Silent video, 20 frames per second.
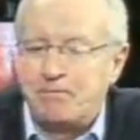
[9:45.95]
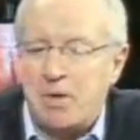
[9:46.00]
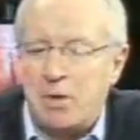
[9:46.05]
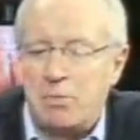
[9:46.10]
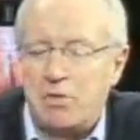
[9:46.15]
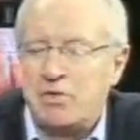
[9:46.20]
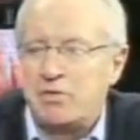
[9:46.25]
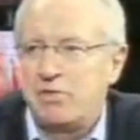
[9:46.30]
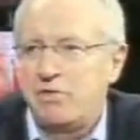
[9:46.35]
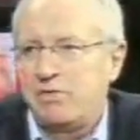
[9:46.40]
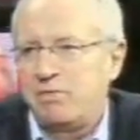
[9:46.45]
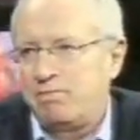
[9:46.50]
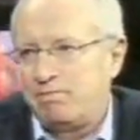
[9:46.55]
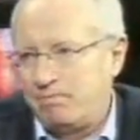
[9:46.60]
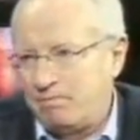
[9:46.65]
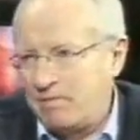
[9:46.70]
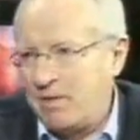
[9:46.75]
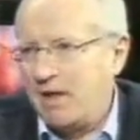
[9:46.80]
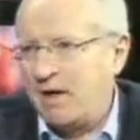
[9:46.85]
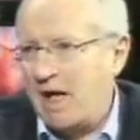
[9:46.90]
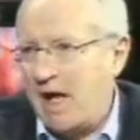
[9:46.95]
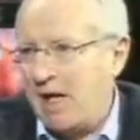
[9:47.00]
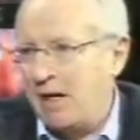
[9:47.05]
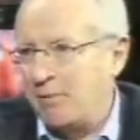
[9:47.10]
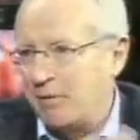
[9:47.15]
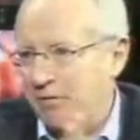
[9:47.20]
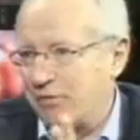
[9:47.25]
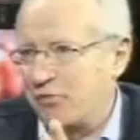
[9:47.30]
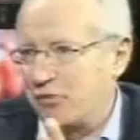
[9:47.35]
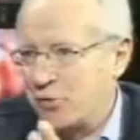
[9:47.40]
which was an
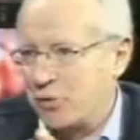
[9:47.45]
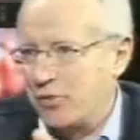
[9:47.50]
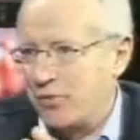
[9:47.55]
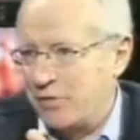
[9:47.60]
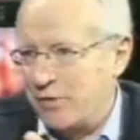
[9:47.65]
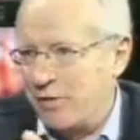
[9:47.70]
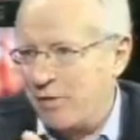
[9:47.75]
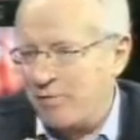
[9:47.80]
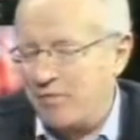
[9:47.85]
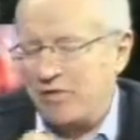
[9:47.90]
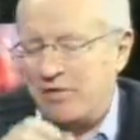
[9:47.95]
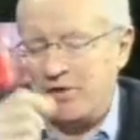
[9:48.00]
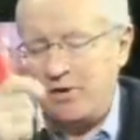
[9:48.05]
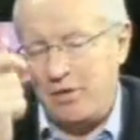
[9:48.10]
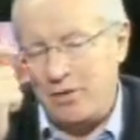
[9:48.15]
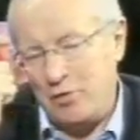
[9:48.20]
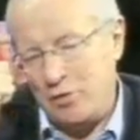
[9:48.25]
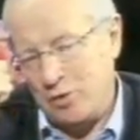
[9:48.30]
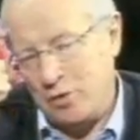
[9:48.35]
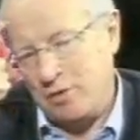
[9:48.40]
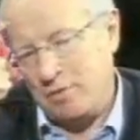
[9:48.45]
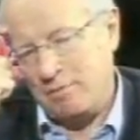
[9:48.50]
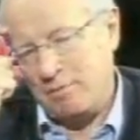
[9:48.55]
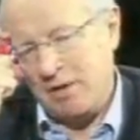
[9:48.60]
element of truth, though obviously a usual